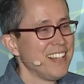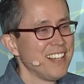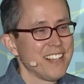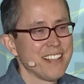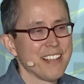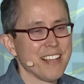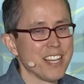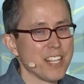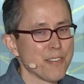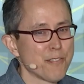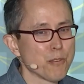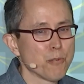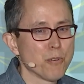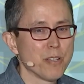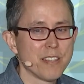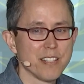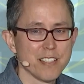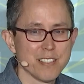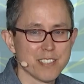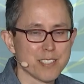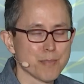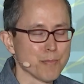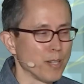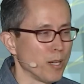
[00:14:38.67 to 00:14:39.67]
And even
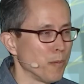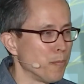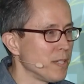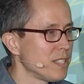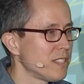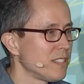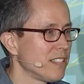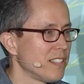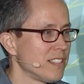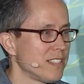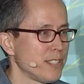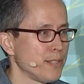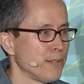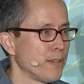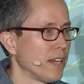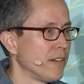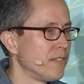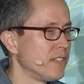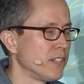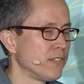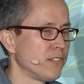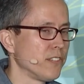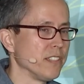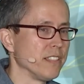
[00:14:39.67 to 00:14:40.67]
within small business, you have
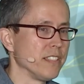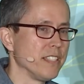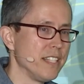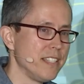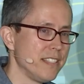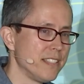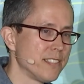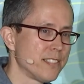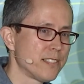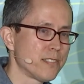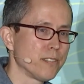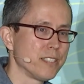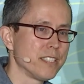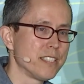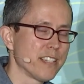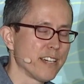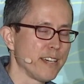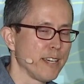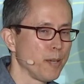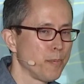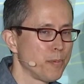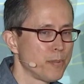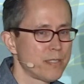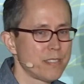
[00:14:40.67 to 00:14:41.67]
different industry
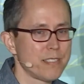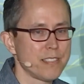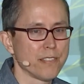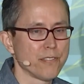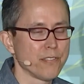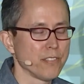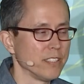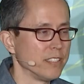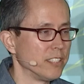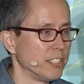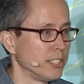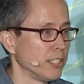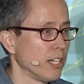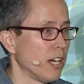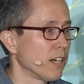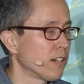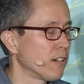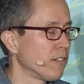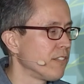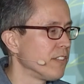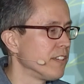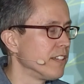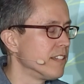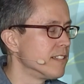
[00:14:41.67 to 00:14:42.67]
types, different
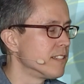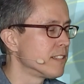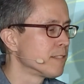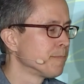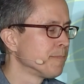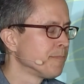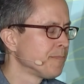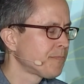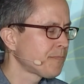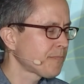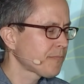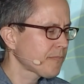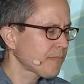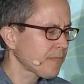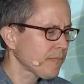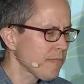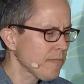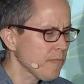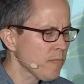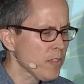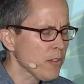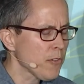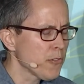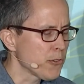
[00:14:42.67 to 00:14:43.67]
geographies.
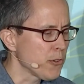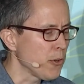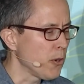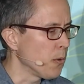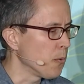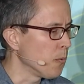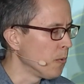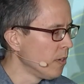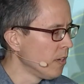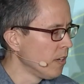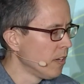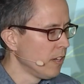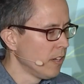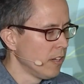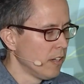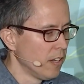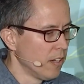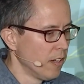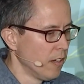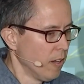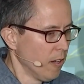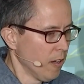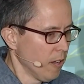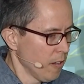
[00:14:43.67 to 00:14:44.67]
So,
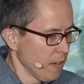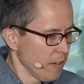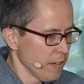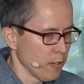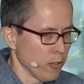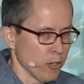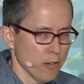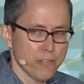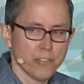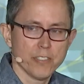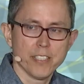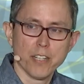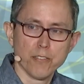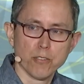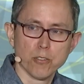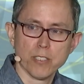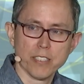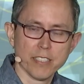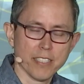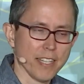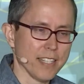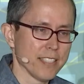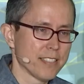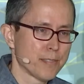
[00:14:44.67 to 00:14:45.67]
hopefully everyone
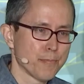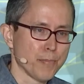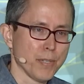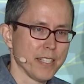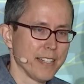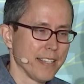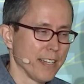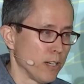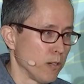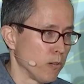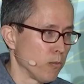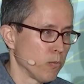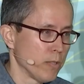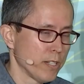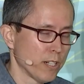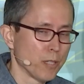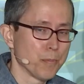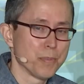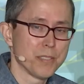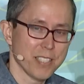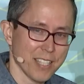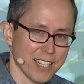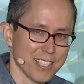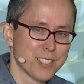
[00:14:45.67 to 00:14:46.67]
gets by now, we are
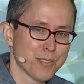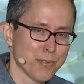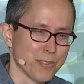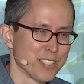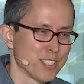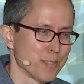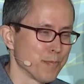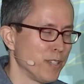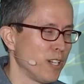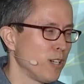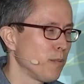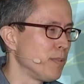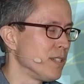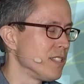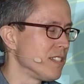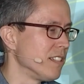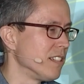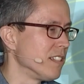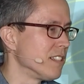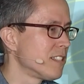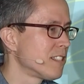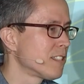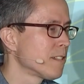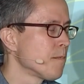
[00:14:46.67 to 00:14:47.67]
obsessed with small
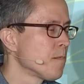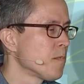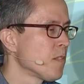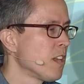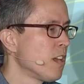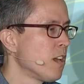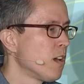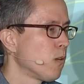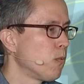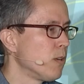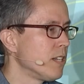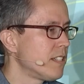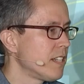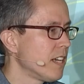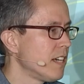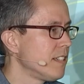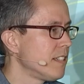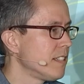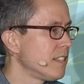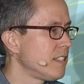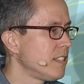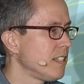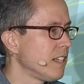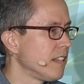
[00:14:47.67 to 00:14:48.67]
business. We tend
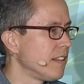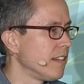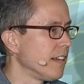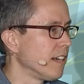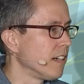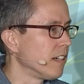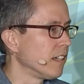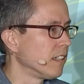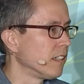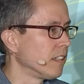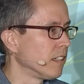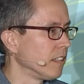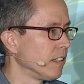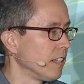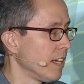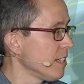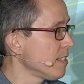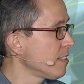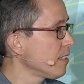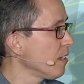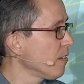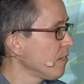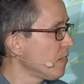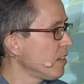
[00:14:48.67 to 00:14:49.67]
to see there
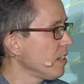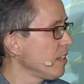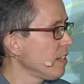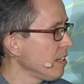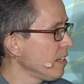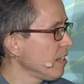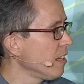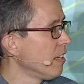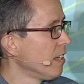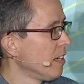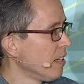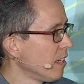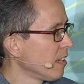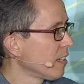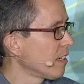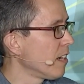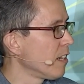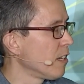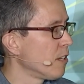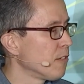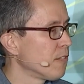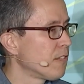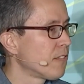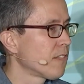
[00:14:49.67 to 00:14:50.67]
less of the
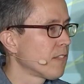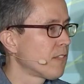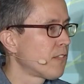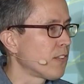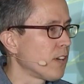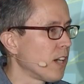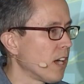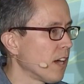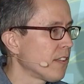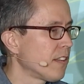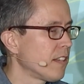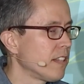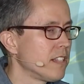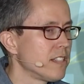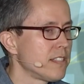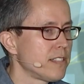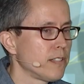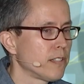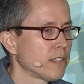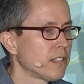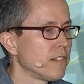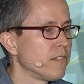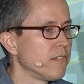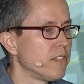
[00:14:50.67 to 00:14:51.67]
kind of frothy
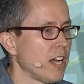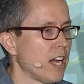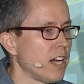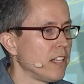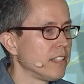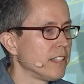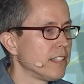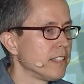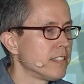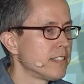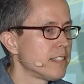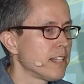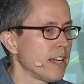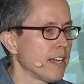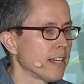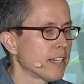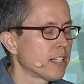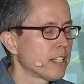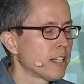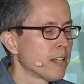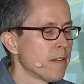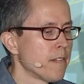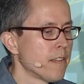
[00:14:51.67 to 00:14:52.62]
Silicon Valley tech